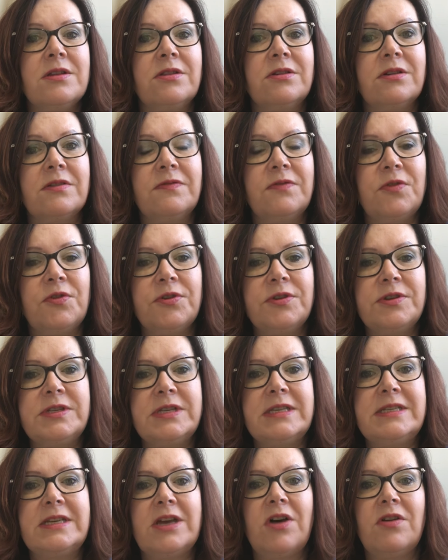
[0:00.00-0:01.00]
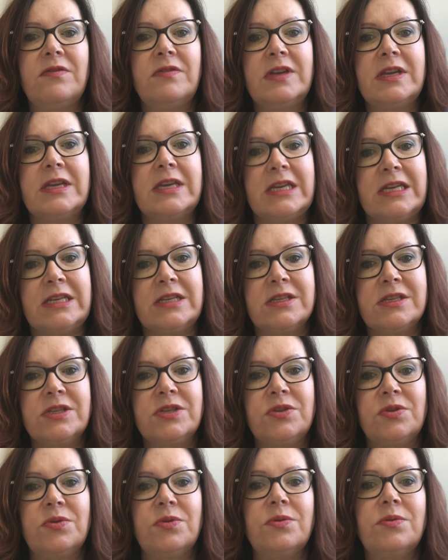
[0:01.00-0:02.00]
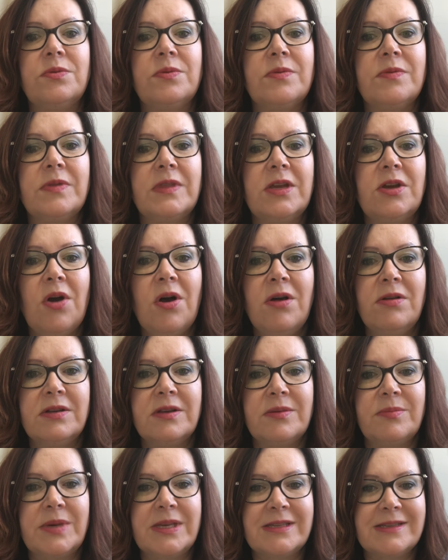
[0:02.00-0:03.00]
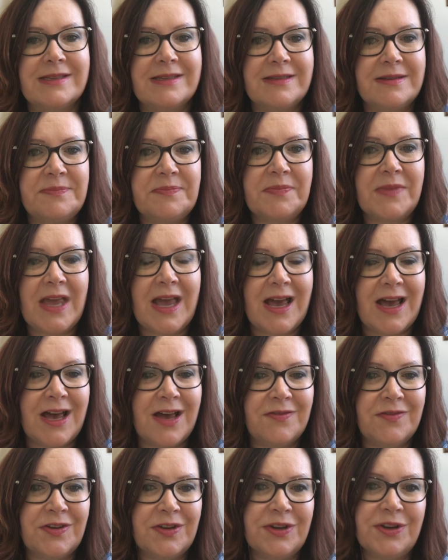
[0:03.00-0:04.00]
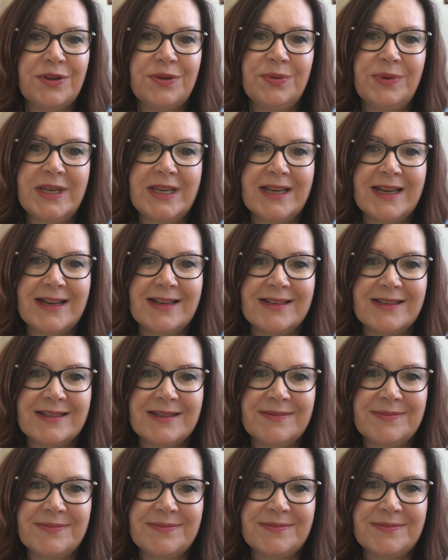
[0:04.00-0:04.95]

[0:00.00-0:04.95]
look forward to delving into The Alchemist. Have a good weekend.